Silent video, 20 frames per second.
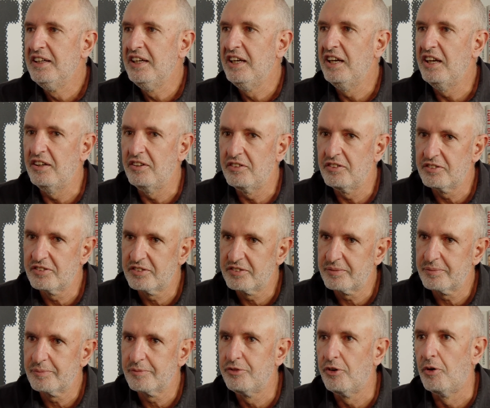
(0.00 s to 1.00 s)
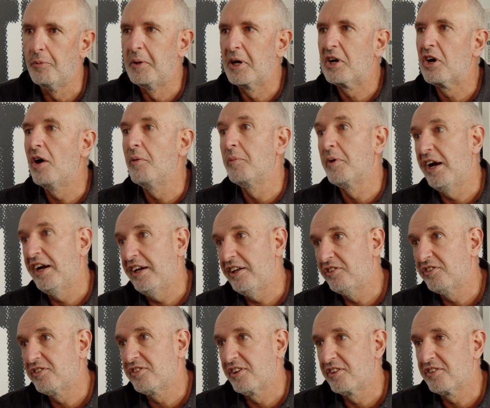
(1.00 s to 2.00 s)
his former
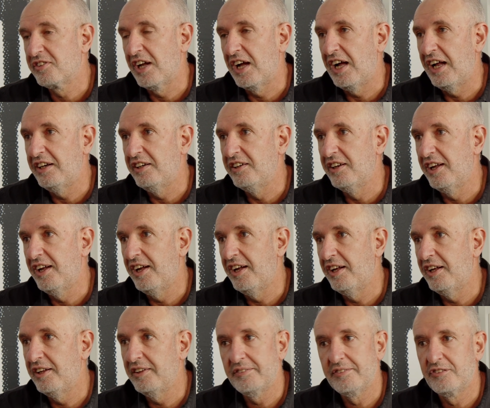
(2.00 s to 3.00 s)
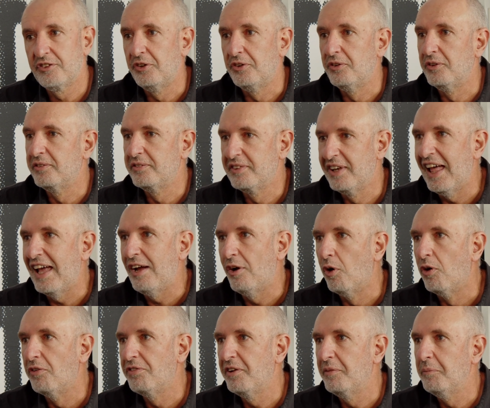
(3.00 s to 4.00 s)
comrades decide uh, to lay
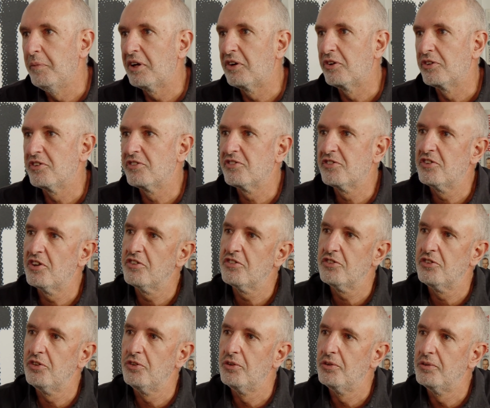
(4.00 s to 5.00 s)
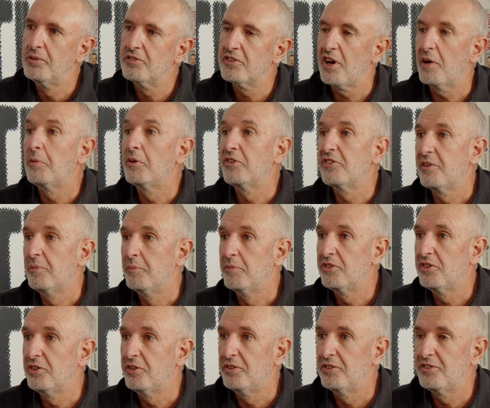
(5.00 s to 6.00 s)
off him because it's just too troublesome
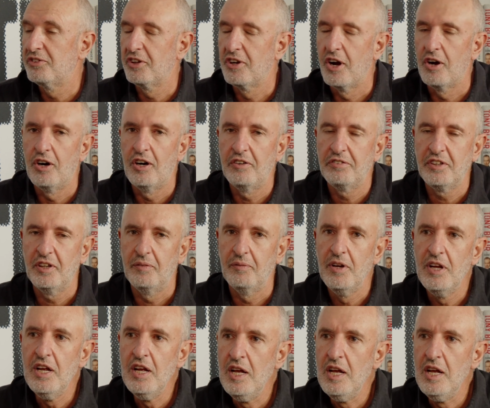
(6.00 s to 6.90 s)
to, to go after him.